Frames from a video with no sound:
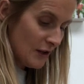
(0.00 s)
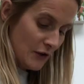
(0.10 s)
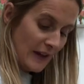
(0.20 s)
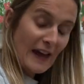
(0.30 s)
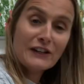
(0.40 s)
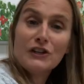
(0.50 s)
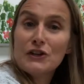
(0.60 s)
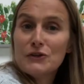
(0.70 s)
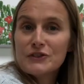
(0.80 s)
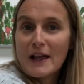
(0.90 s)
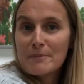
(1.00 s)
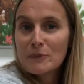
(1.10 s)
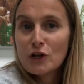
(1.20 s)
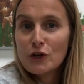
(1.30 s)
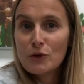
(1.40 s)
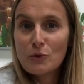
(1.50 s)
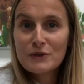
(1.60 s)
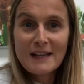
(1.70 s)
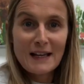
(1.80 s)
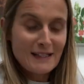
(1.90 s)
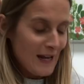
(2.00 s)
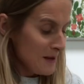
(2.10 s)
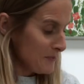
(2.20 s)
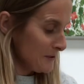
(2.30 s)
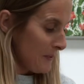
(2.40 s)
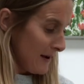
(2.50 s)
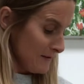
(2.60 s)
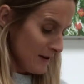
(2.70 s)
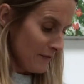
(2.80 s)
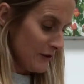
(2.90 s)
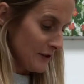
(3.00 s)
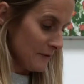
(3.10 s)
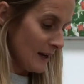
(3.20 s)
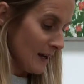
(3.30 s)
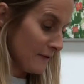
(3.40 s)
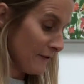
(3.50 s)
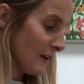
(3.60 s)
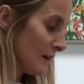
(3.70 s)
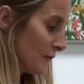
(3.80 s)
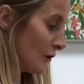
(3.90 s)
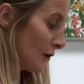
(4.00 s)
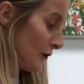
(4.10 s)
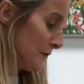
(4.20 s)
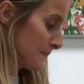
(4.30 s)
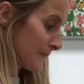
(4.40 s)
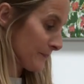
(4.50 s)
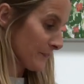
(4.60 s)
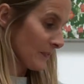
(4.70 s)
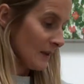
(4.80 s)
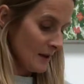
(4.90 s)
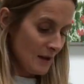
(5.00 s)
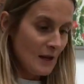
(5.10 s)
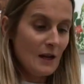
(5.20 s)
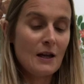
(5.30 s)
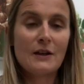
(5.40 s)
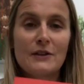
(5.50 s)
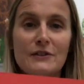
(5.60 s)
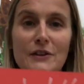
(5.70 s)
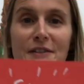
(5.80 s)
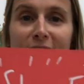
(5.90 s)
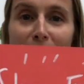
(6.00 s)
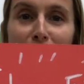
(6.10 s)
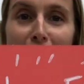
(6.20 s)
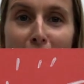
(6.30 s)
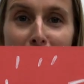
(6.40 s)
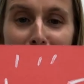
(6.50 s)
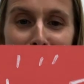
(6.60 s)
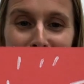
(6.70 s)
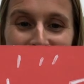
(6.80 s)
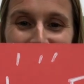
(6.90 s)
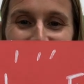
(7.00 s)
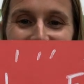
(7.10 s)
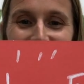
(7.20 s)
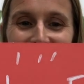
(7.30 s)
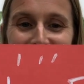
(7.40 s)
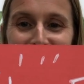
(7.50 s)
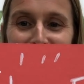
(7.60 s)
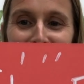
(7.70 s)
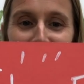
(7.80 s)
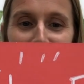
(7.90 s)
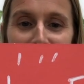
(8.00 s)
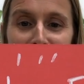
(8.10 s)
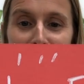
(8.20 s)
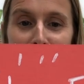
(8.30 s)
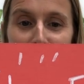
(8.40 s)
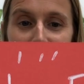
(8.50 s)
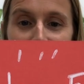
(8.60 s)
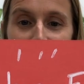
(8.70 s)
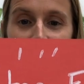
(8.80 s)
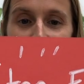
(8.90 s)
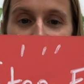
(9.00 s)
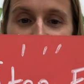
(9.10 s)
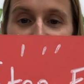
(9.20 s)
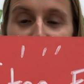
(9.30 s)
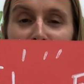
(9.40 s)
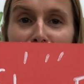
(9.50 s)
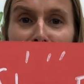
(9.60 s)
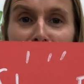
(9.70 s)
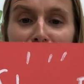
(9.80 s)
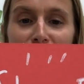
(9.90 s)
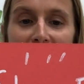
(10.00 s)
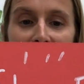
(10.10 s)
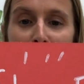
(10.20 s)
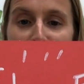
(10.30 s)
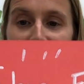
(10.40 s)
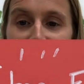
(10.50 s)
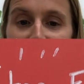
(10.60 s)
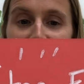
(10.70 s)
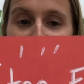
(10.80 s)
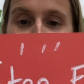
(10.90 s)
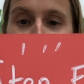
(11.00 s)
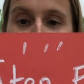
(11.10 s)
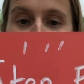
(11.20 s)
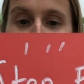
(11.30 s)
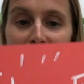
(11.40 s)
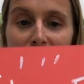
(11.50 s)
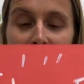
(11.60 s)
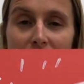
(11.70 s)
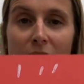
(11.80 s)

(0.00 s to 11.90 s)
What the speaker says: You can use glue or sellotape as well if you don't have the glue. So step 5 is to stick the handle on, and then you're going to gently press the lantern down,